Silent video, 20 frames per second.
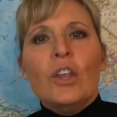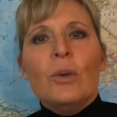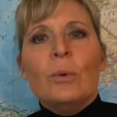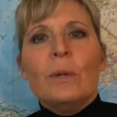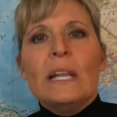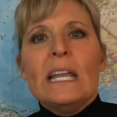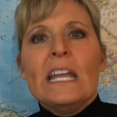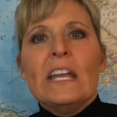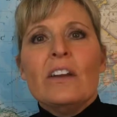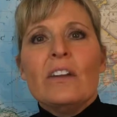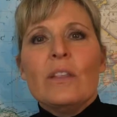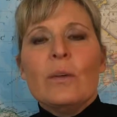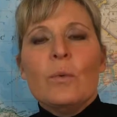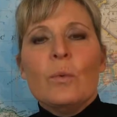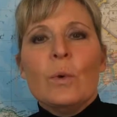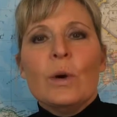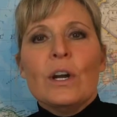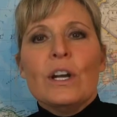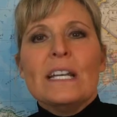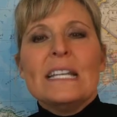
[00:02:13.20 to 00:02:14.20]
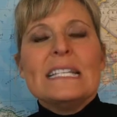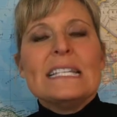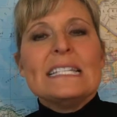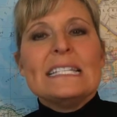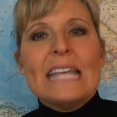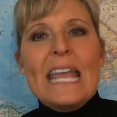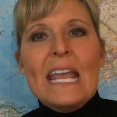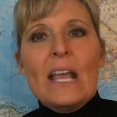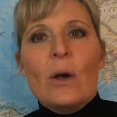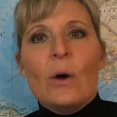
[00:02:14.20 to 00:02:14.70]
You will hear the word
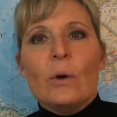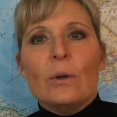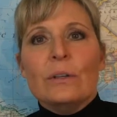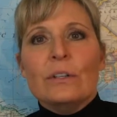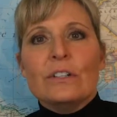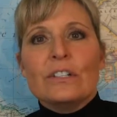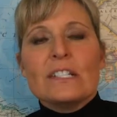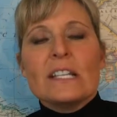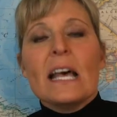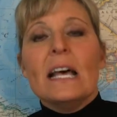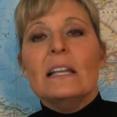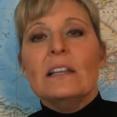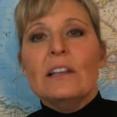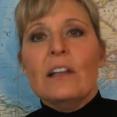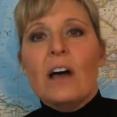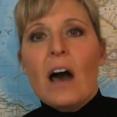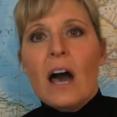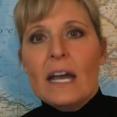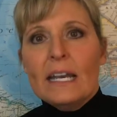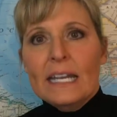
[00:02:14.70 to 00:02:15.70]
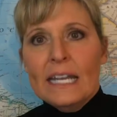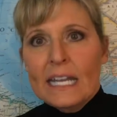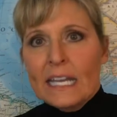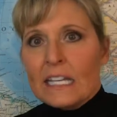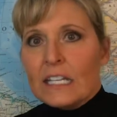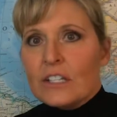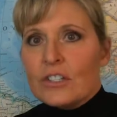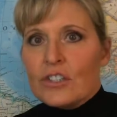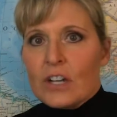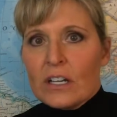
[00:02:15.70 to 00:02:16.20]
stakeholders a lot in
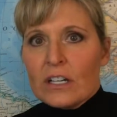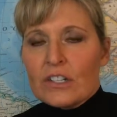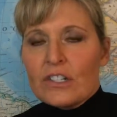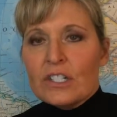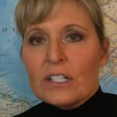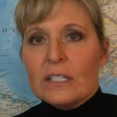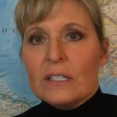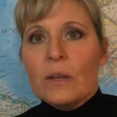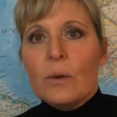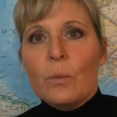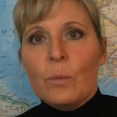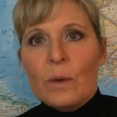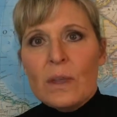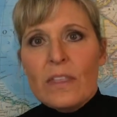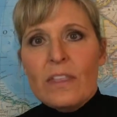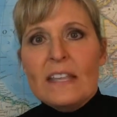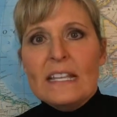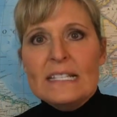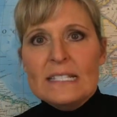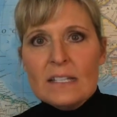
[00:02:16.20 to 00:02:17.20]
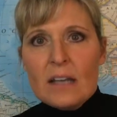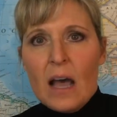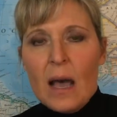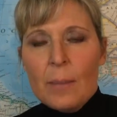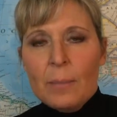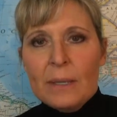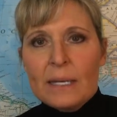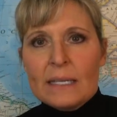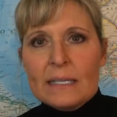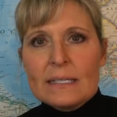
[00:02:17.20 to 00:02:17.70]
conjunction with these
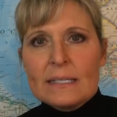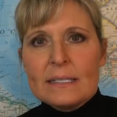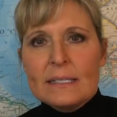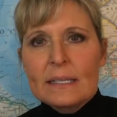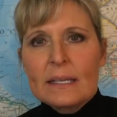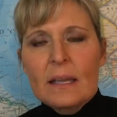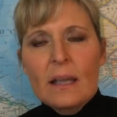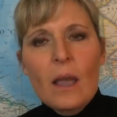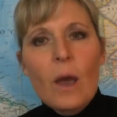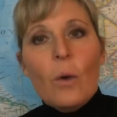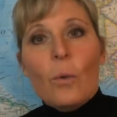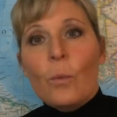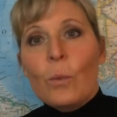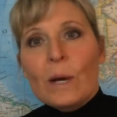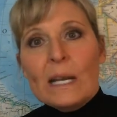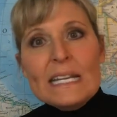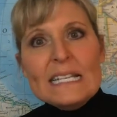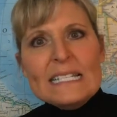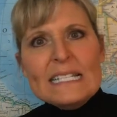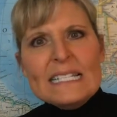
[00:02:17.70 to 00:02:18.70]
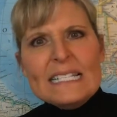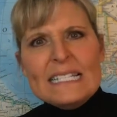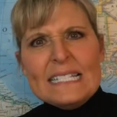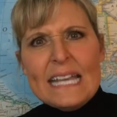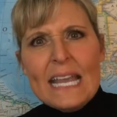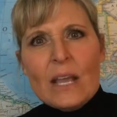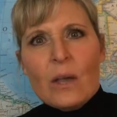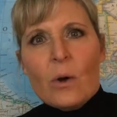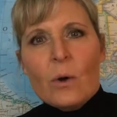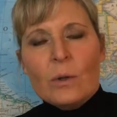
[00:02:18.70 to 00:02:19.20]
topics. What is a
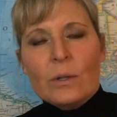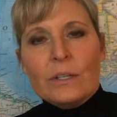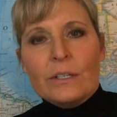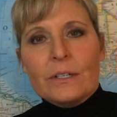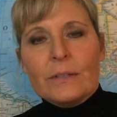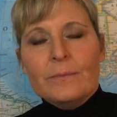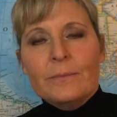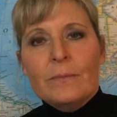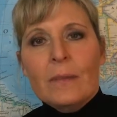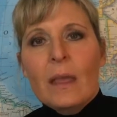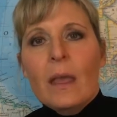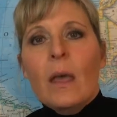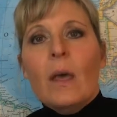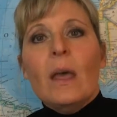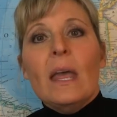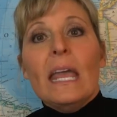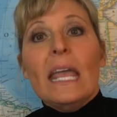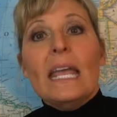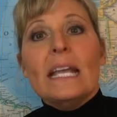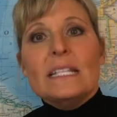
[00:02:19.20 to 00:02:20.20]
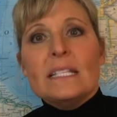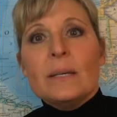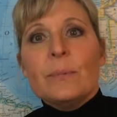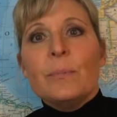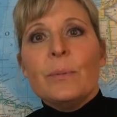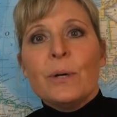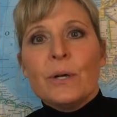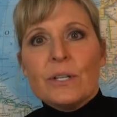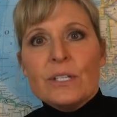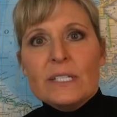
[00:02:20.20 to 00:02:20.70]
stakeholder? It's a
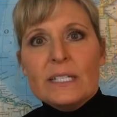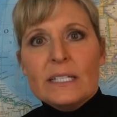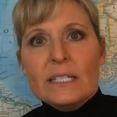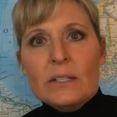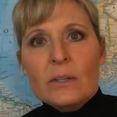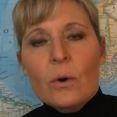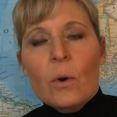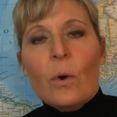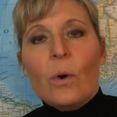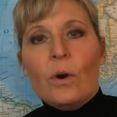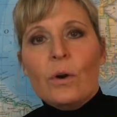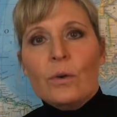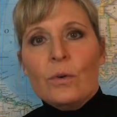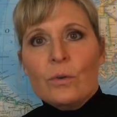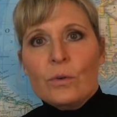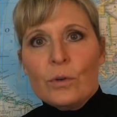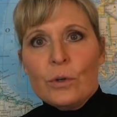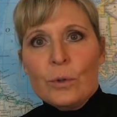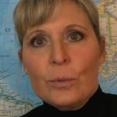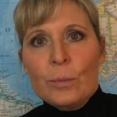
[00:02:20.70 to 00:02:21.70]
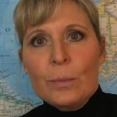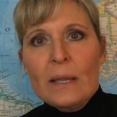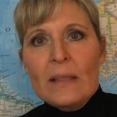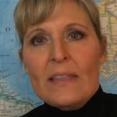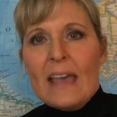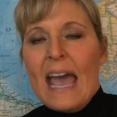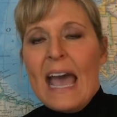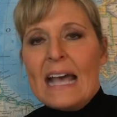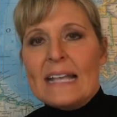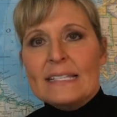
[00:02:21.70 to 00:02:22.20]
person or group
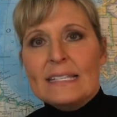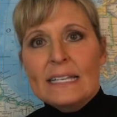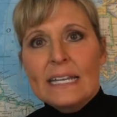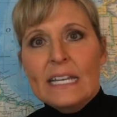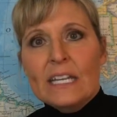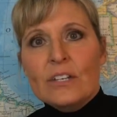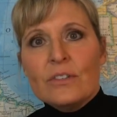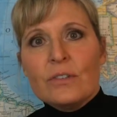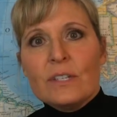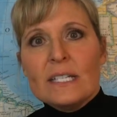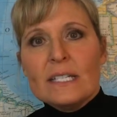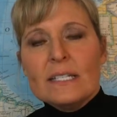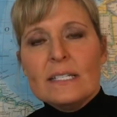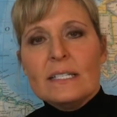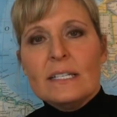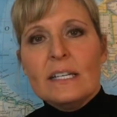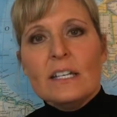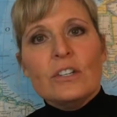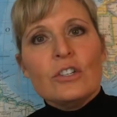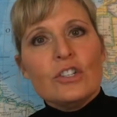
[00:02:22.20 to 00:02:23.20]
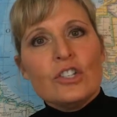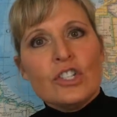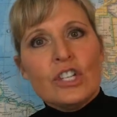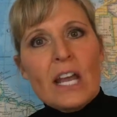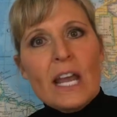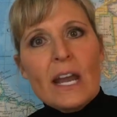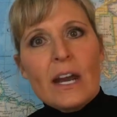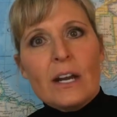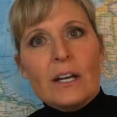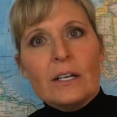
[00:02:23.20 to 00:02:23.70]
that has an interest,
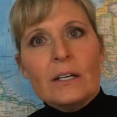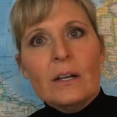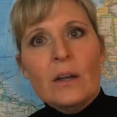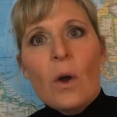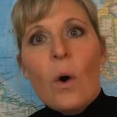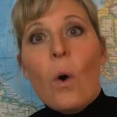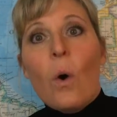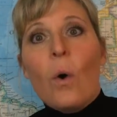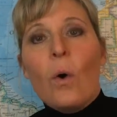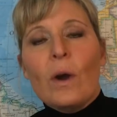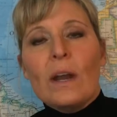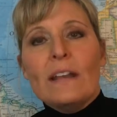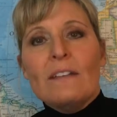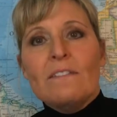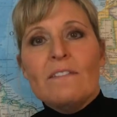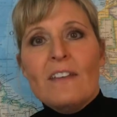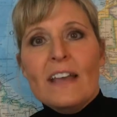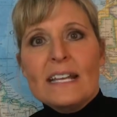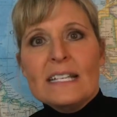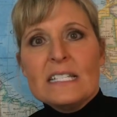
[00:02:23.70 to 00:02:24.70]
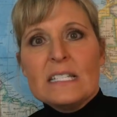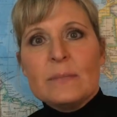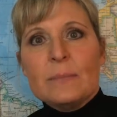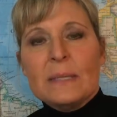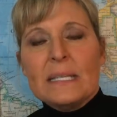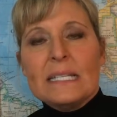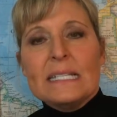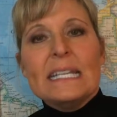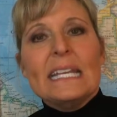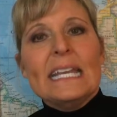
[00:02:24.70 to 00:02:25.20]
share, or
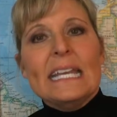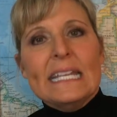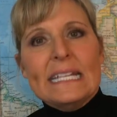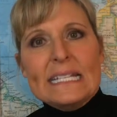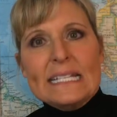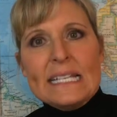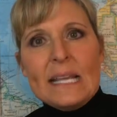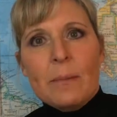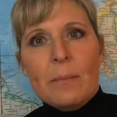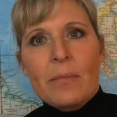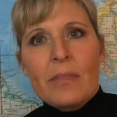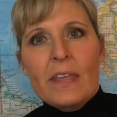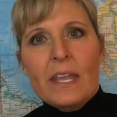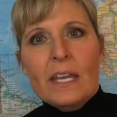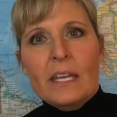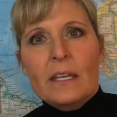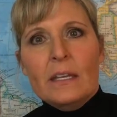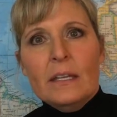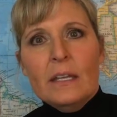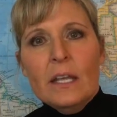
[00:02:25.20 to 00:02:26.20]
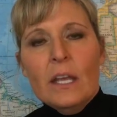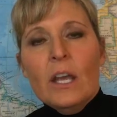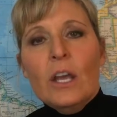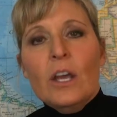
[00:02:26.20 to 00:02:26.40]
investment in something.